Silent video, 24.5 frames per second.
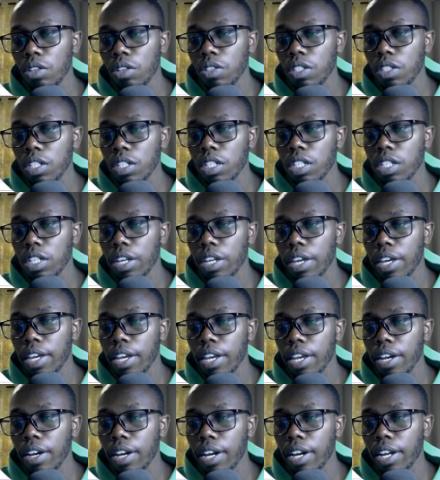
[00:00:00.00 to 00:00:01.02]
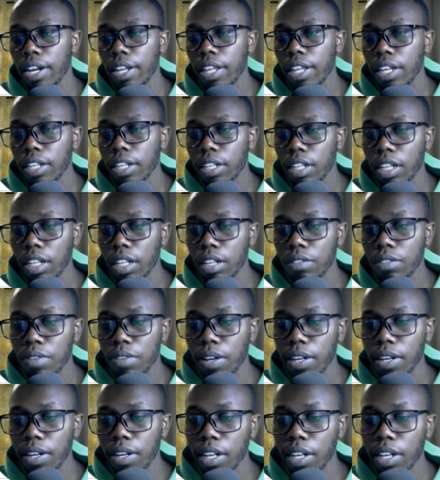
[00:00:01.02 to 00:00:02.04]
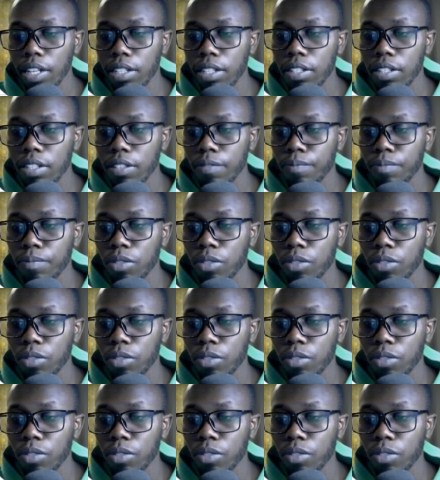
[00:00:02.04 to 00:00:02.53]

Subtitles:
it here, and then click validate.